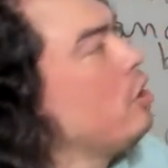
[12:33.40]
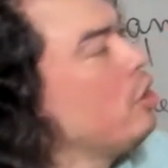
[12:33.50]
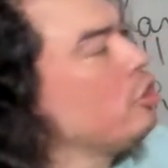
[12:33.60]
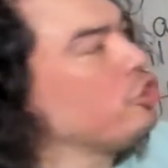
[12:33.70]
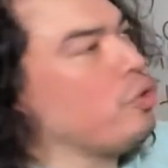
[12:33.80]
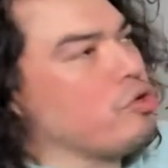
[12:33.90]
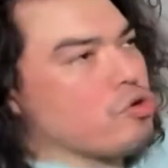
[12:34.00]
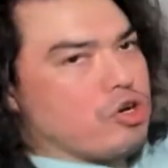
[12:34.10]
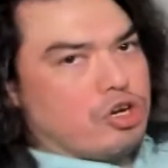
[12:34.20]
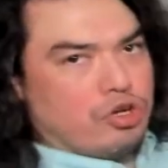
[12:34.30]
So in
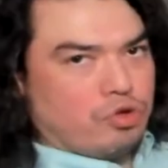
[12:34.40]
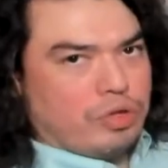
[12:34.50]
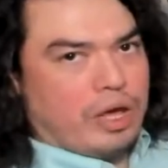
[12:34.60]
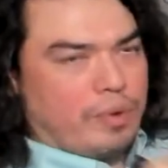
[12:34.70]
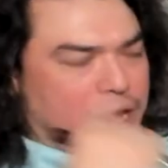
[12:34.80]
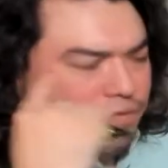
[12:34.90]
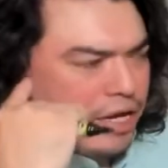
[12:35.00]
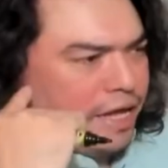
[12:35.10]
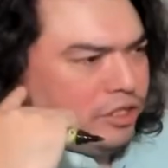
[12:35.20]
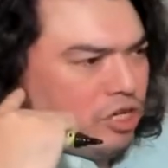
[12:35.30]
order to do that, we have to
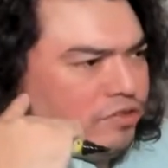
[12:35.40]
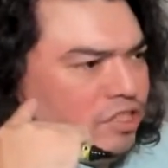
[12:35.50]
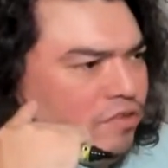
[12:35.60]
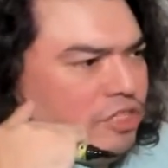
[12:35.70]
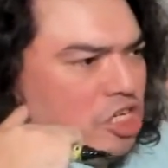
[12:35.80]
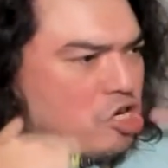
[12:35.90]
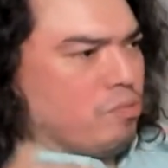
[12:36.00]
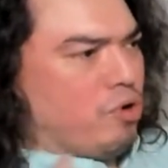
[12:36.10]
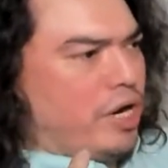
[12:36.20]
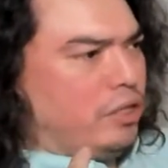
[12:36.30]
ask ourselves in our
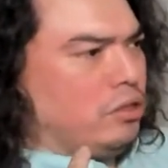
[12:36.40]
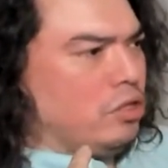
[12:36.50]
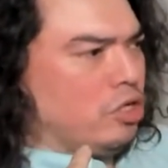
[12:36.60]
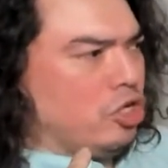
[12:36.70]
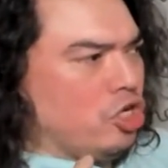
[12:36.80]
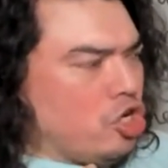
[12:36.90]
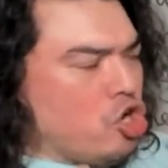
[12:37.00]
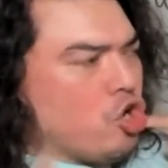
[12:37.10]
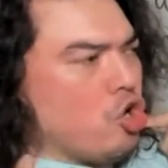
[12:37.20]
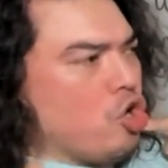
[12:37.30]
brain,
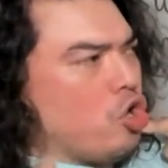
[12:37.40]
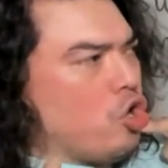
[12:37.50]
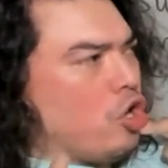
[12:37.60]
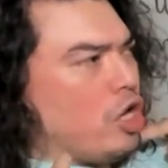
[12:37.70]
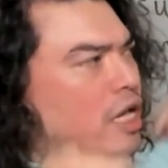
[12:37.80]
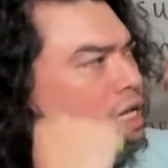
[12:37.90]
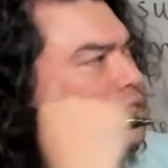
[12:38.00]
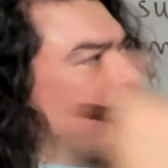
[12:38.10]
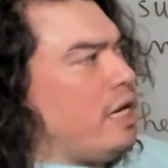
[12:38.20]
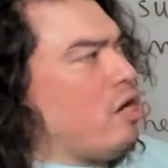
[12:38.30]
is
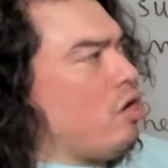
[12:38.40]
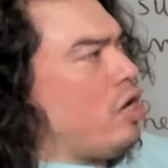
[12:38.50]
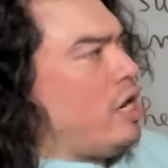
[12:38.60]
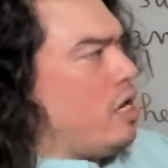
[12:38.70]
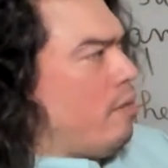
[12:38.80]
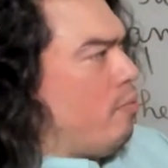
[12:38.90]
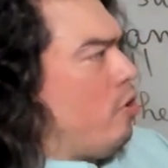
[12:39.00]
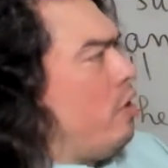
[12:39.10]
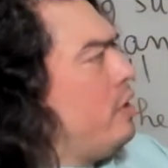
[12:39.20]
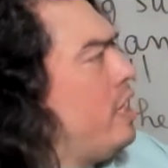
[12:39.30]
there a number
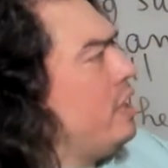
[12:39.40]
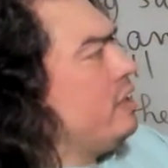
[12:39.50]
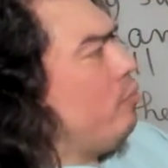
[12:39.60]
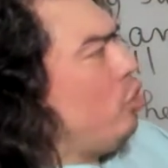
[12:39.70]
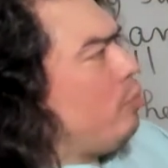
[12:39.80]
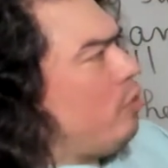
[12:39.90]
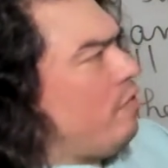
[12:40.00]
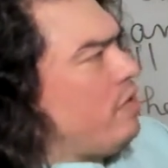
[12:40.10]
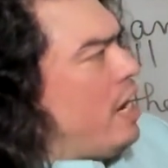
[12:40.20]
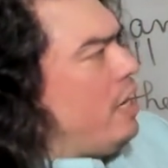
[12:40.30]
that is a multiple of
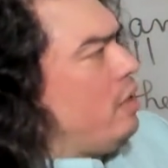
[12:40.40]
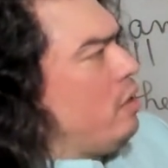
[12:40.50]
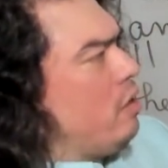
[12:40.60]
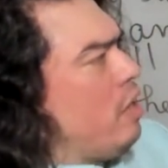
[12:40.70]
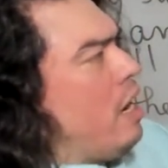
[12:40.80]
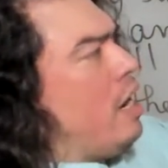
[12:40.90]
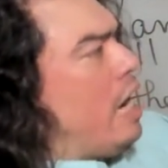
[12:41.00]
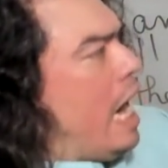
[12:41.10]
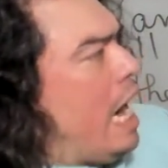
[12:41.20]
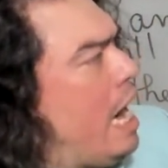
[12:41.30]
9
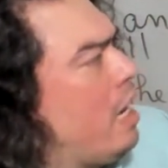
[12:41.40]
and